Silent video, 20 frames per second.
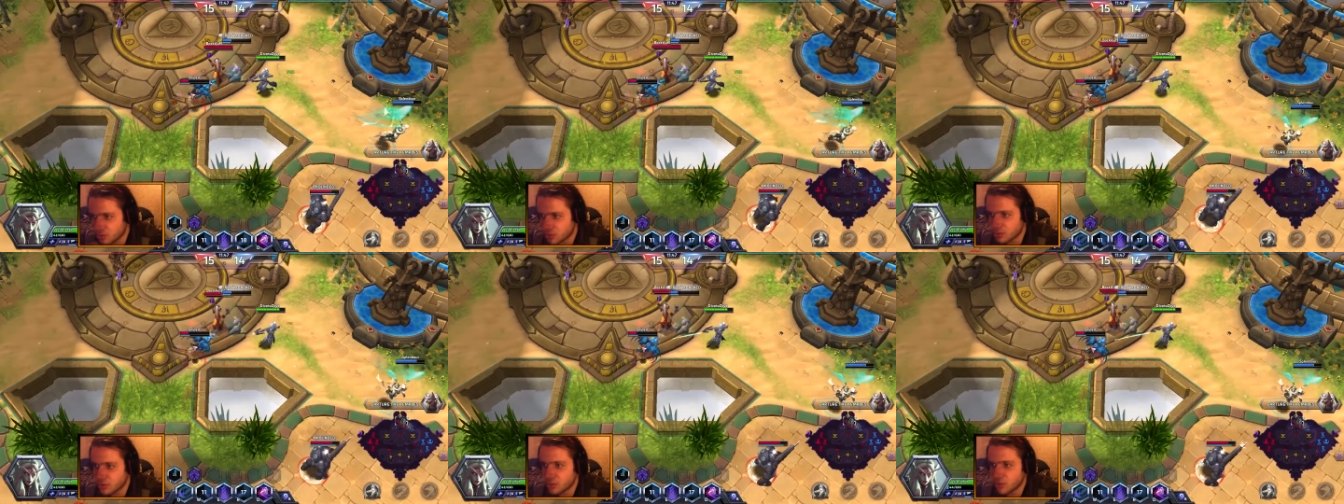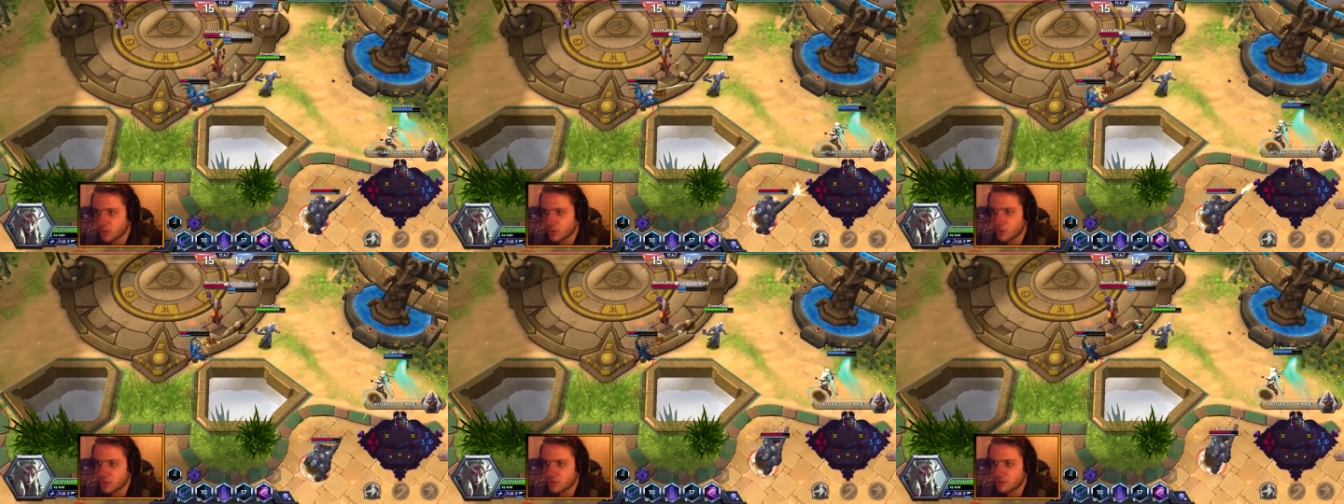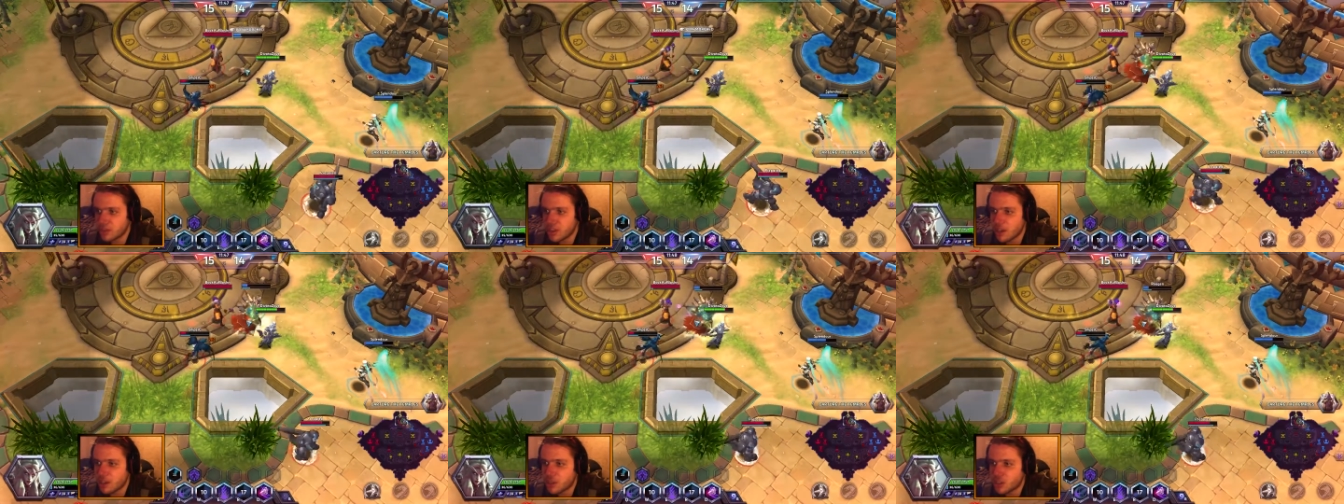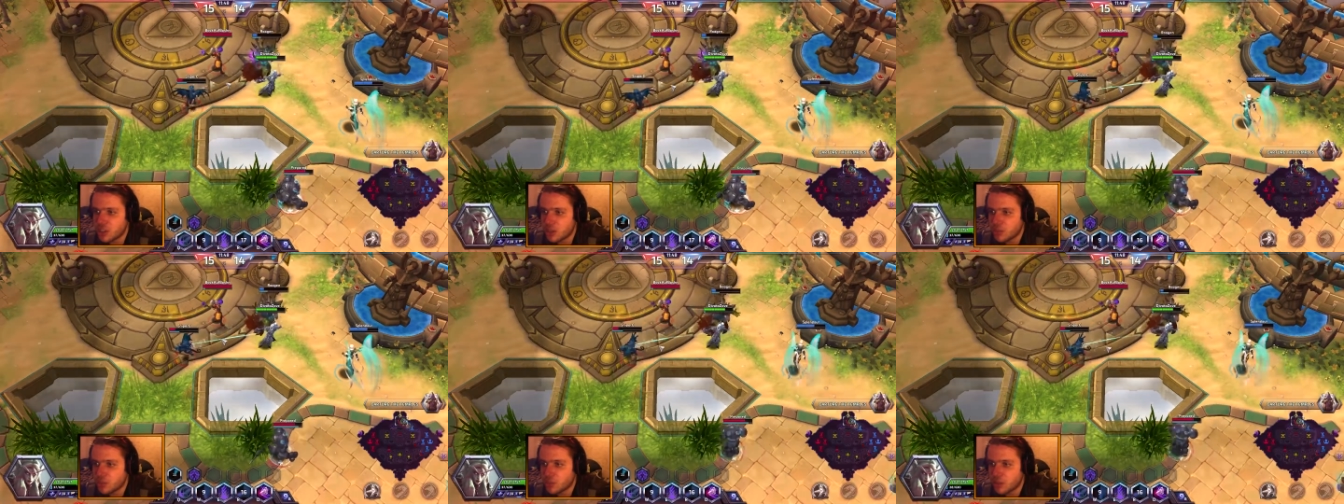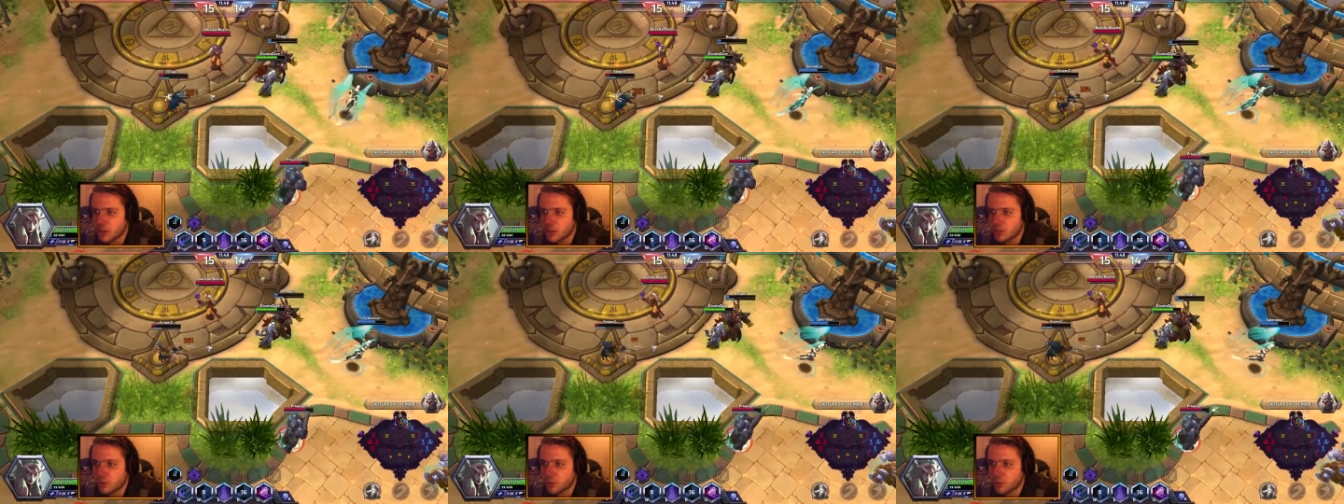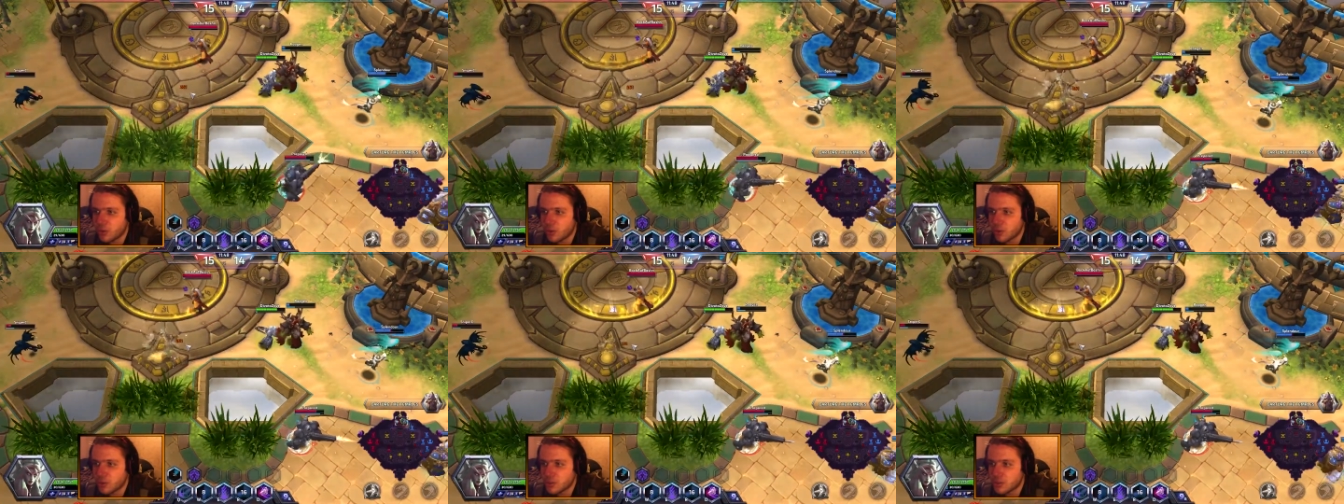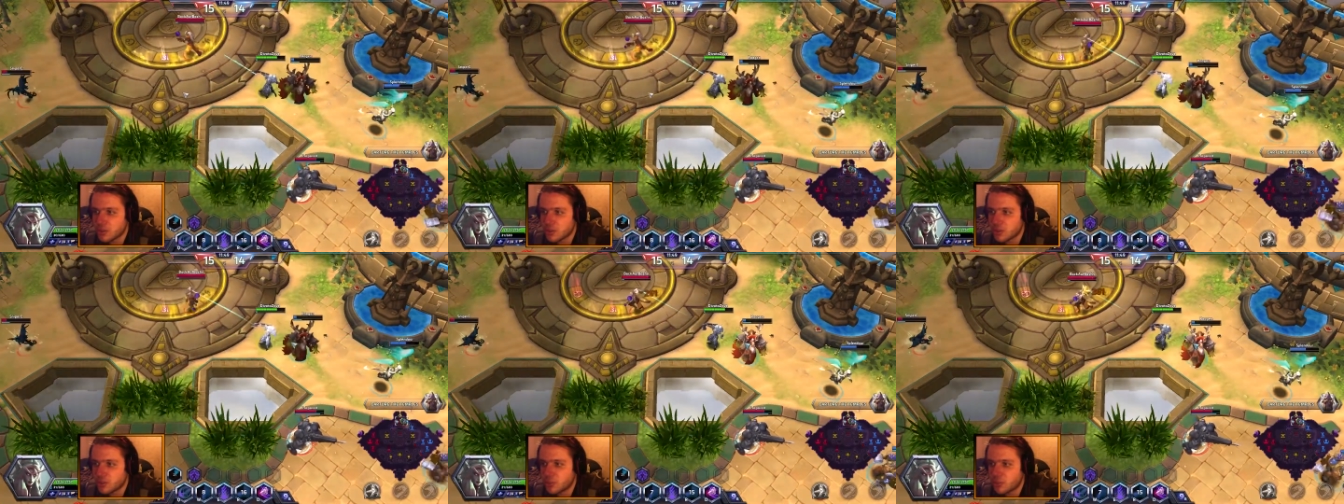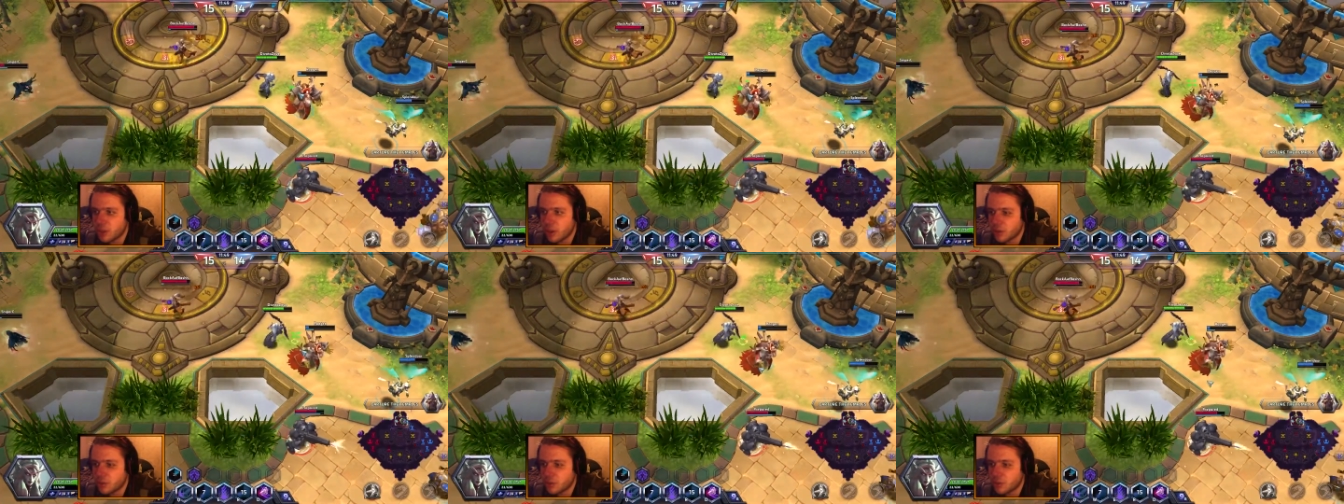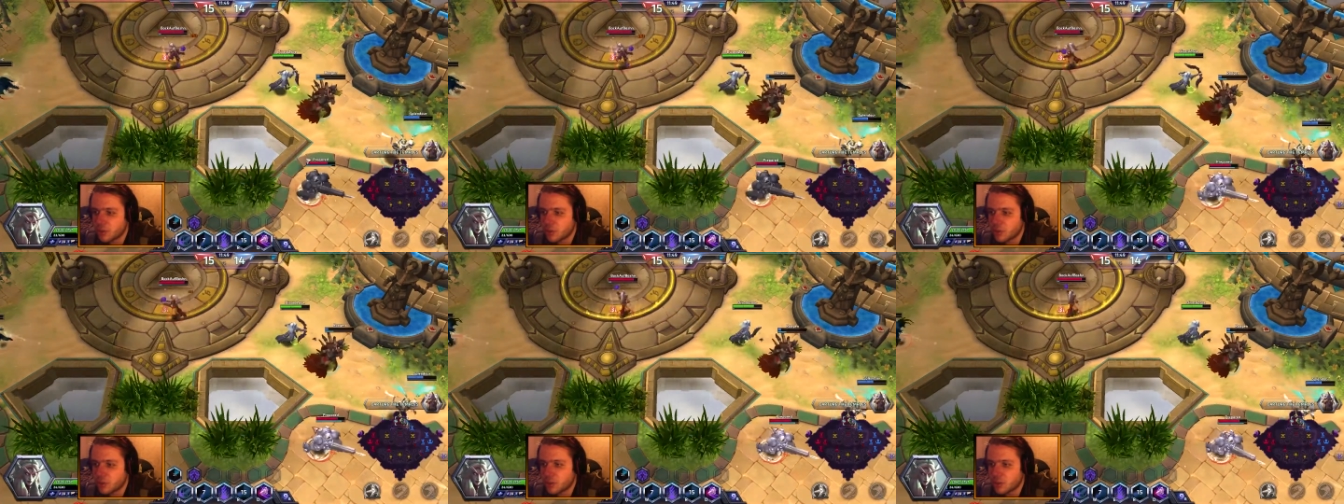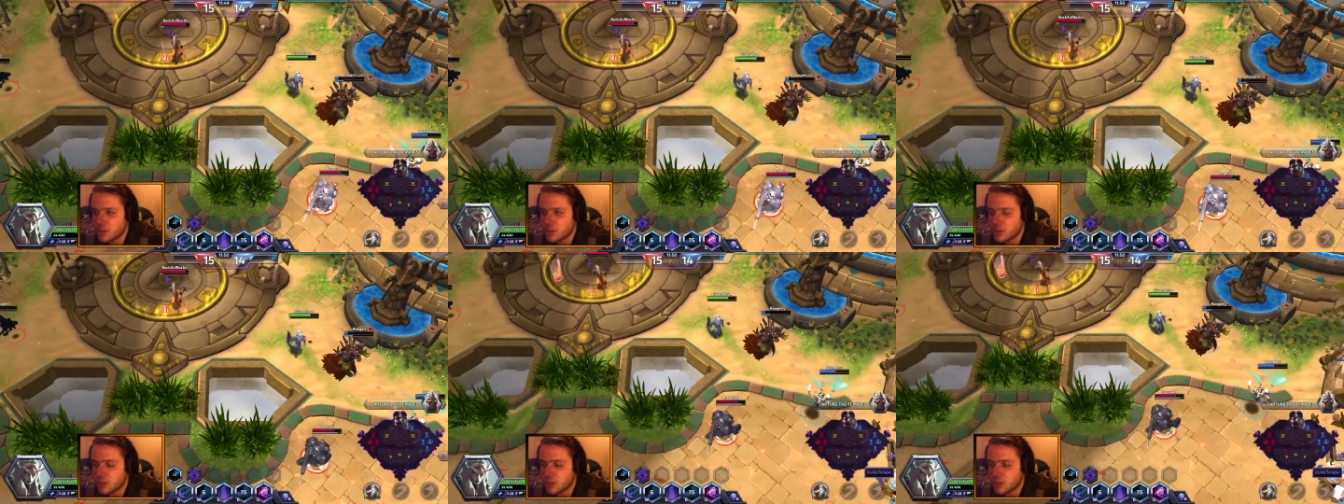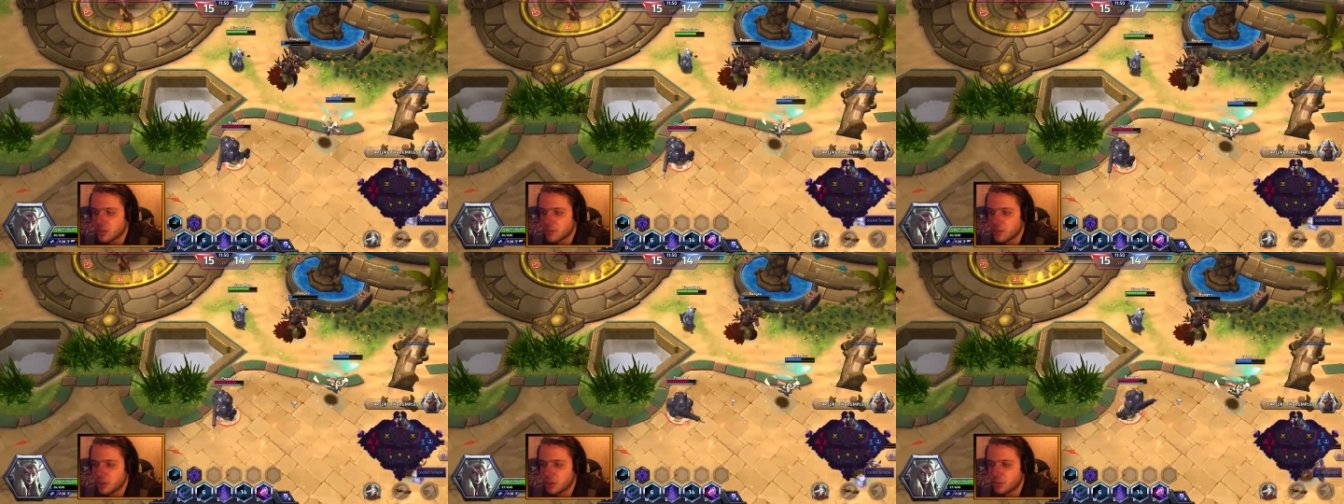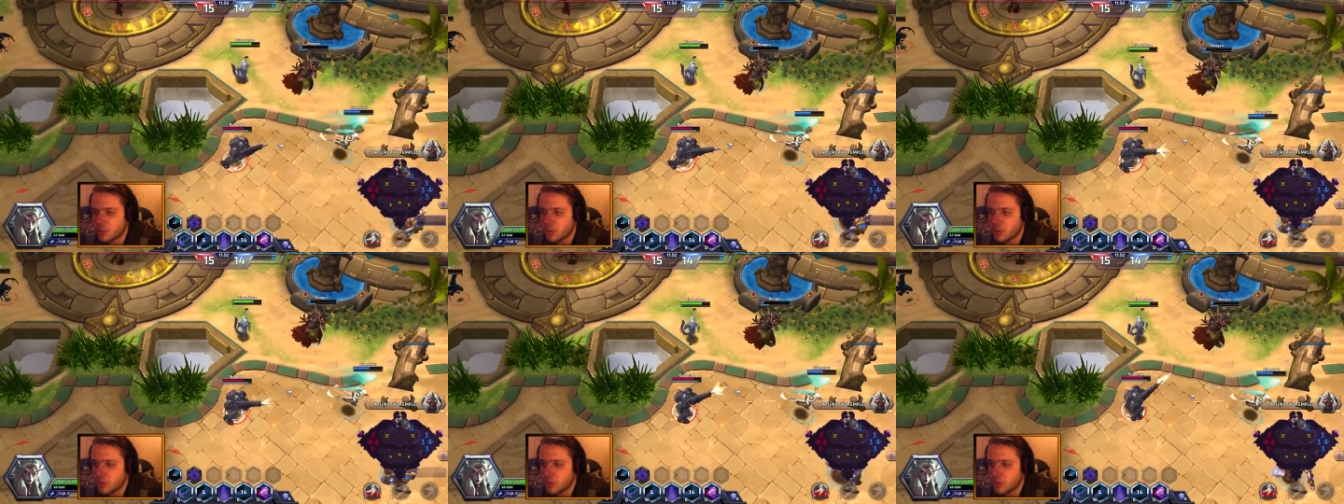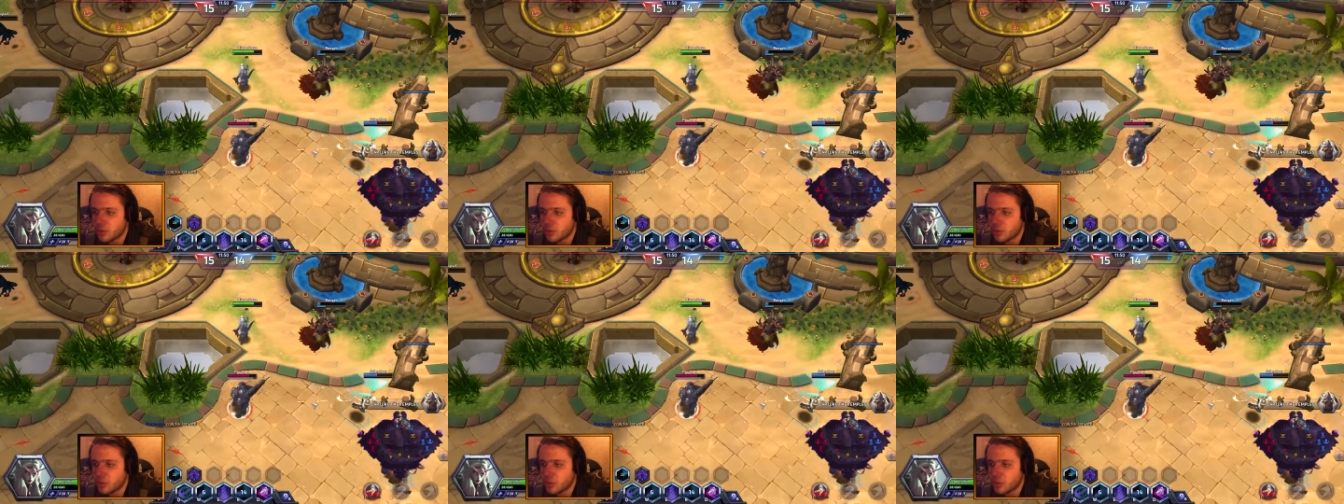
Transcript: to do a lot of damage. I'm trying to focus this Brightwing because he is being pretty